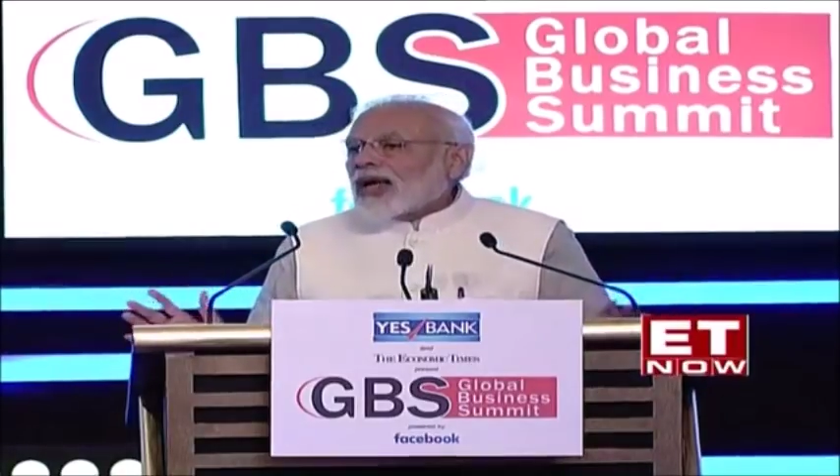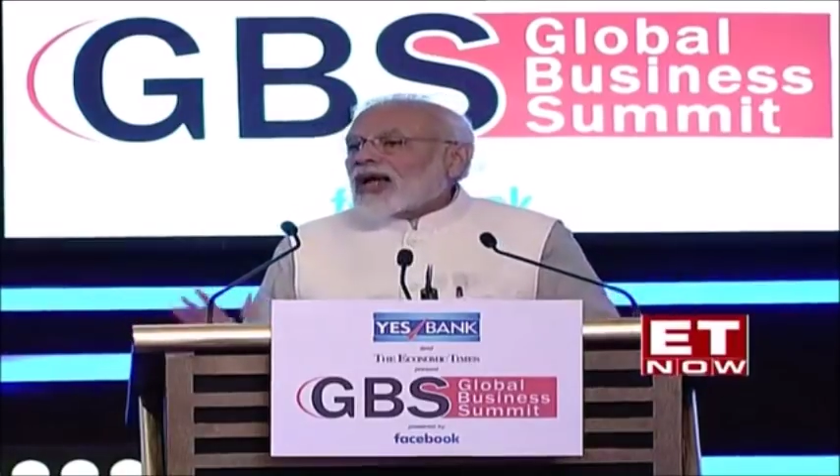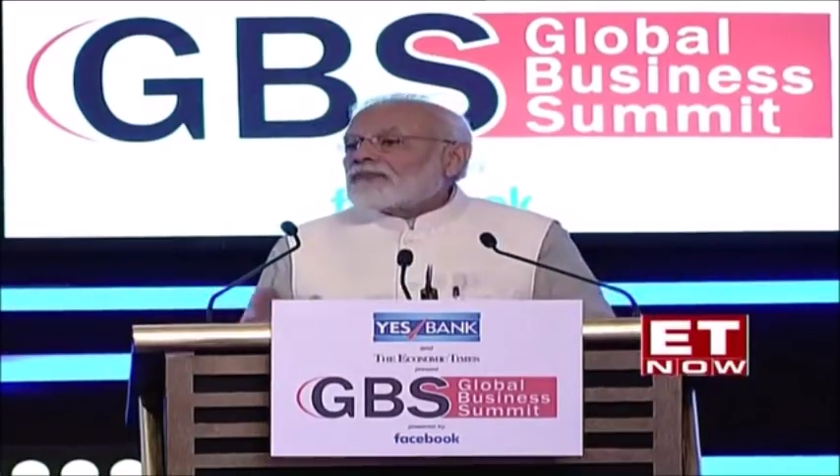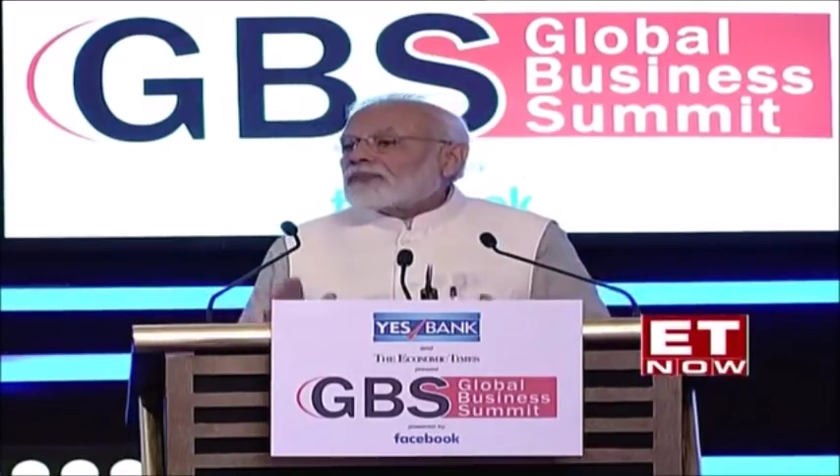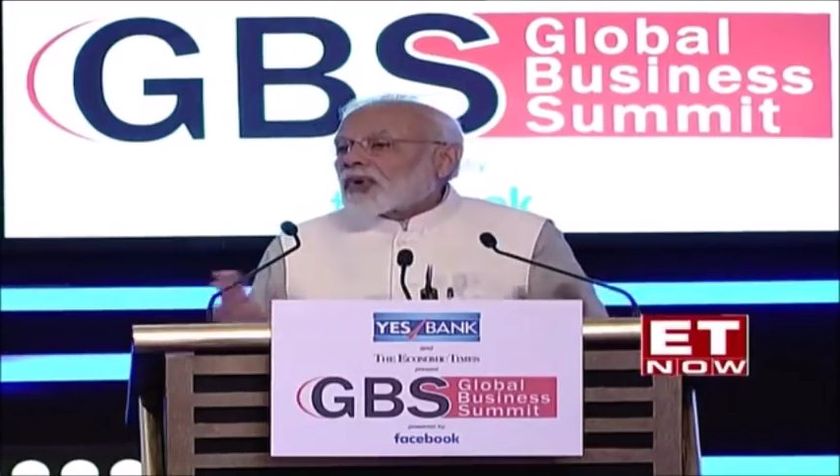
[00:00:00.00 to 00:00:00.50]

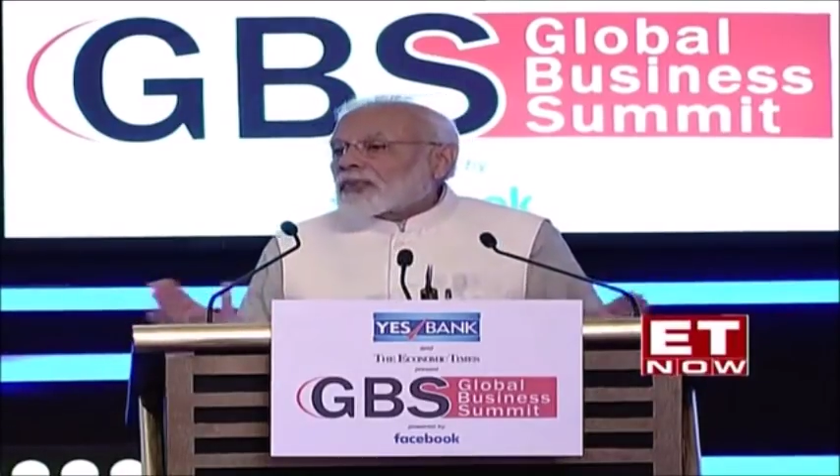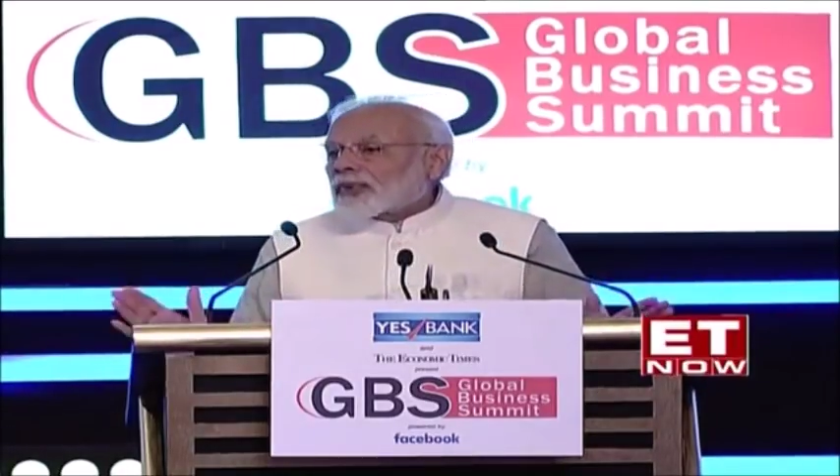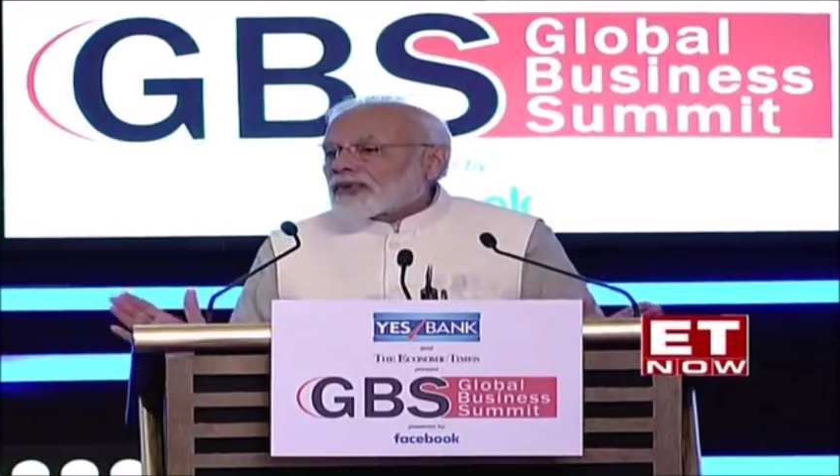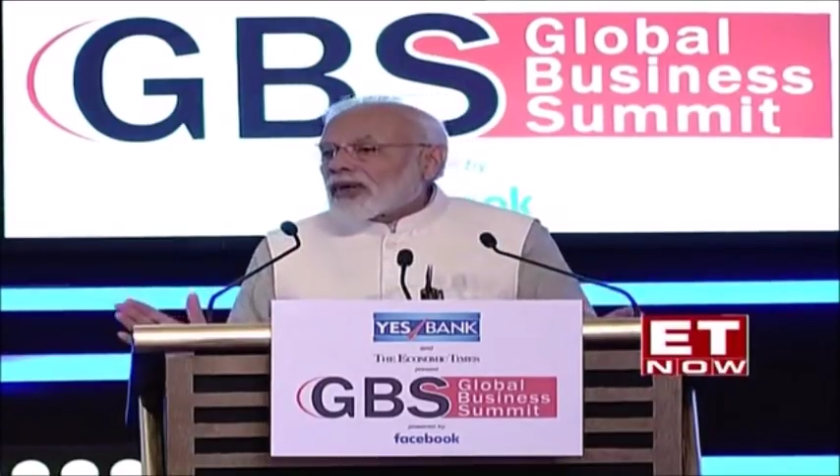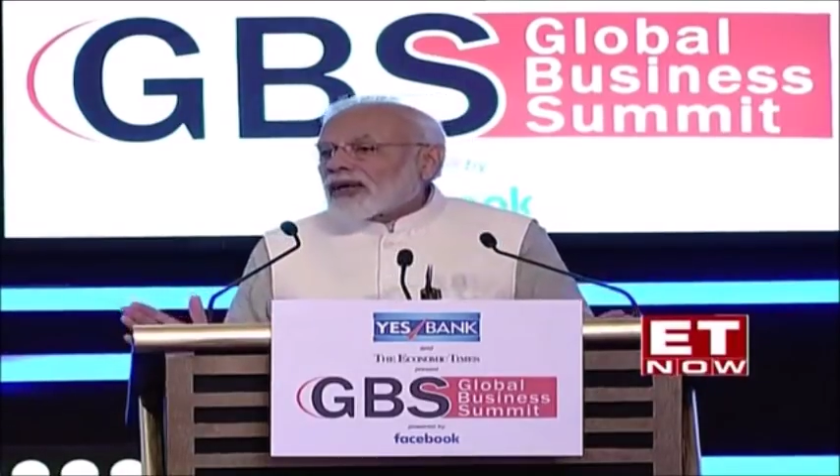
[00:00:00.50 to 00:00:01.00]
and
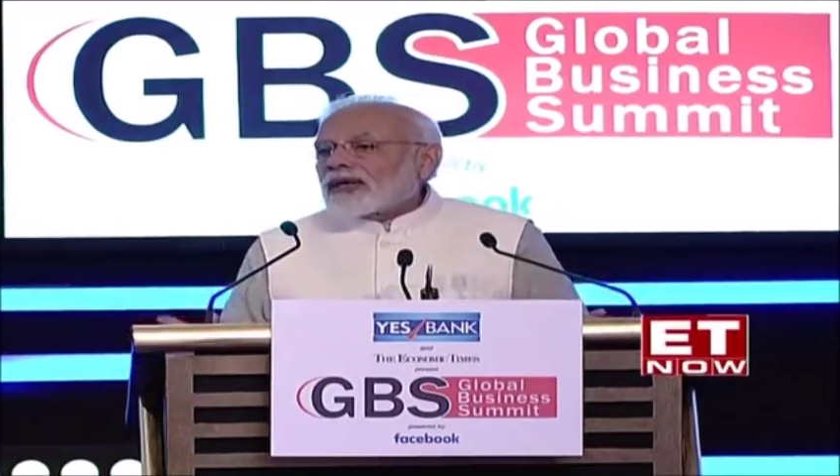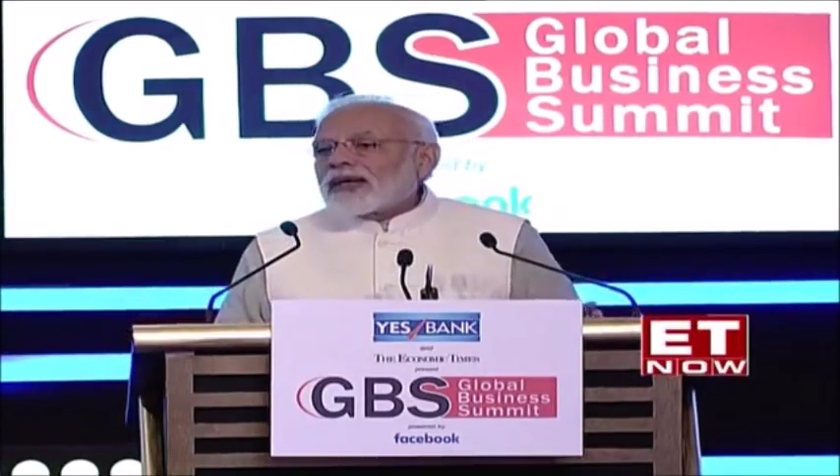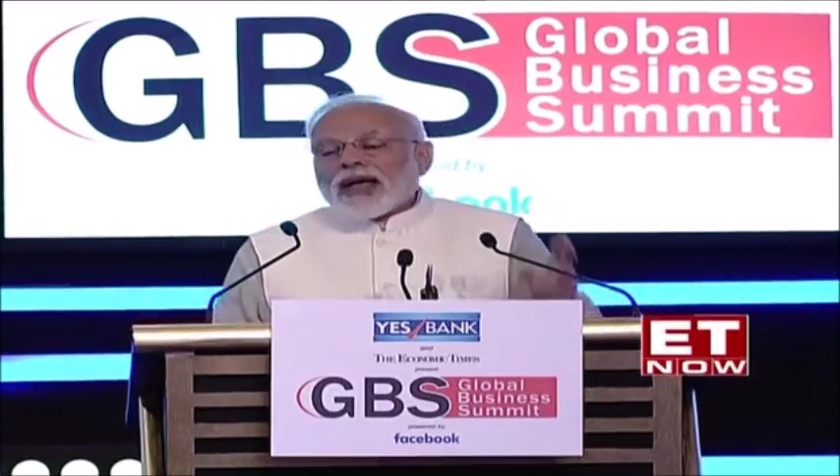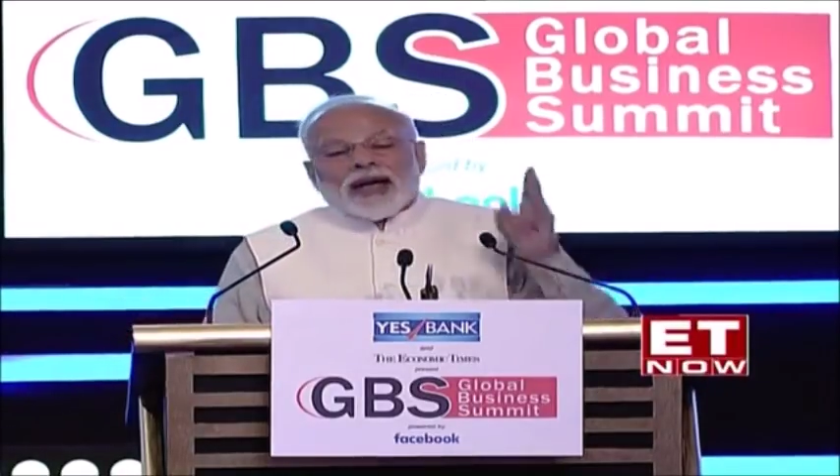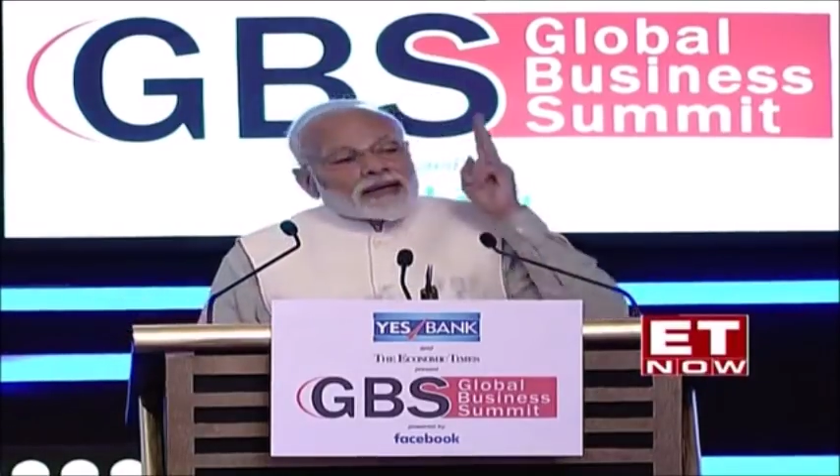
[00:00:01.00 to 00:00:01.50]
pro-prival
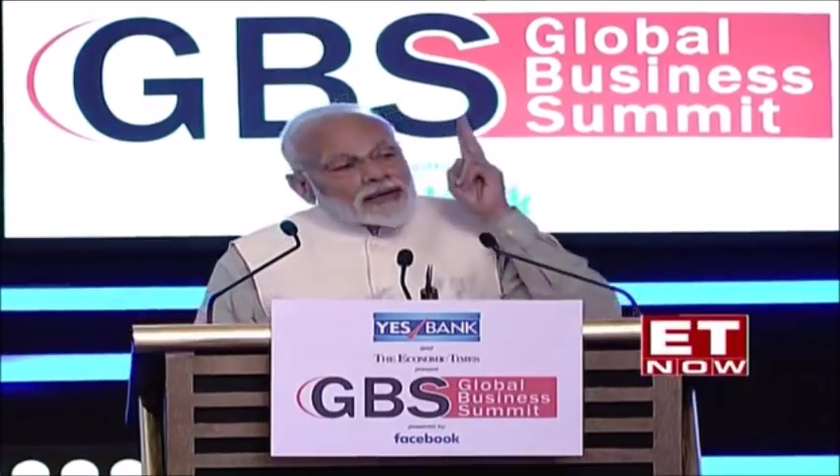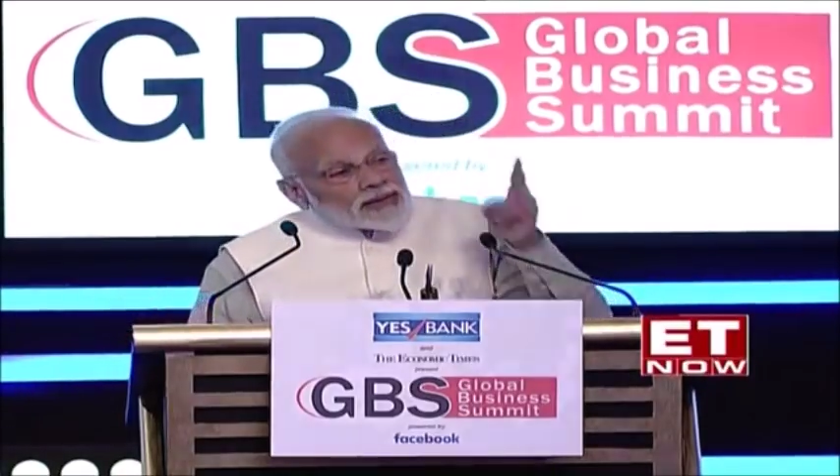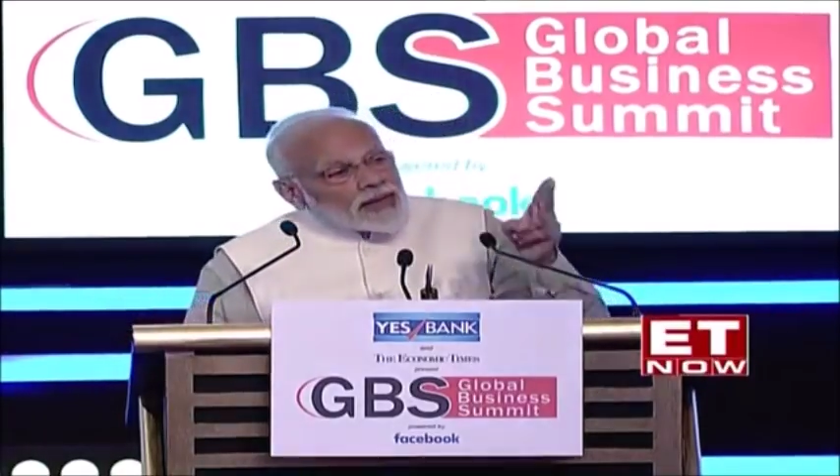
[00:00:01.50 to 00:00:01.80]
at the